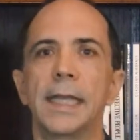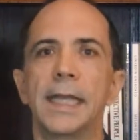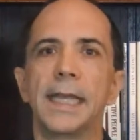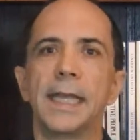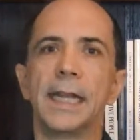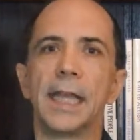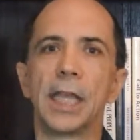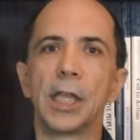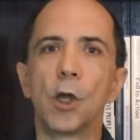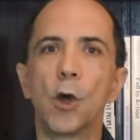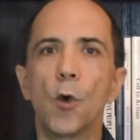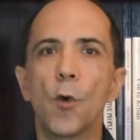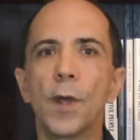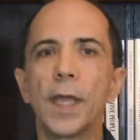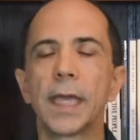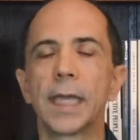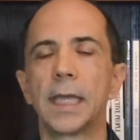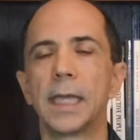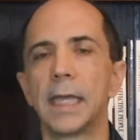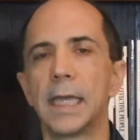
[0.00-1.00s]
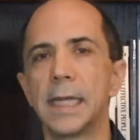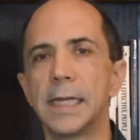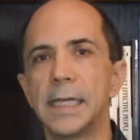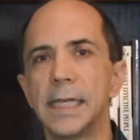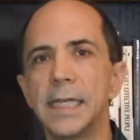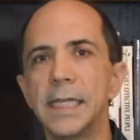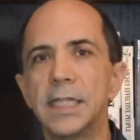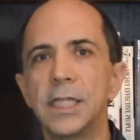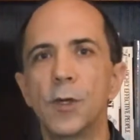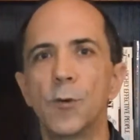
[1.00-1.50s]
in a quick and
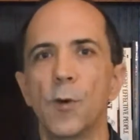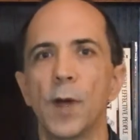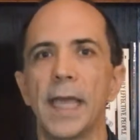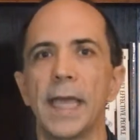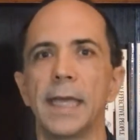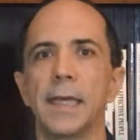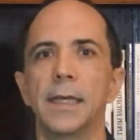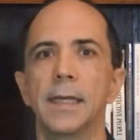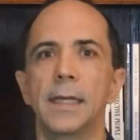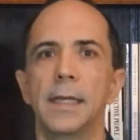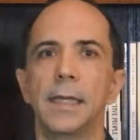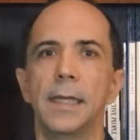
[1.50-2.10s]
easy way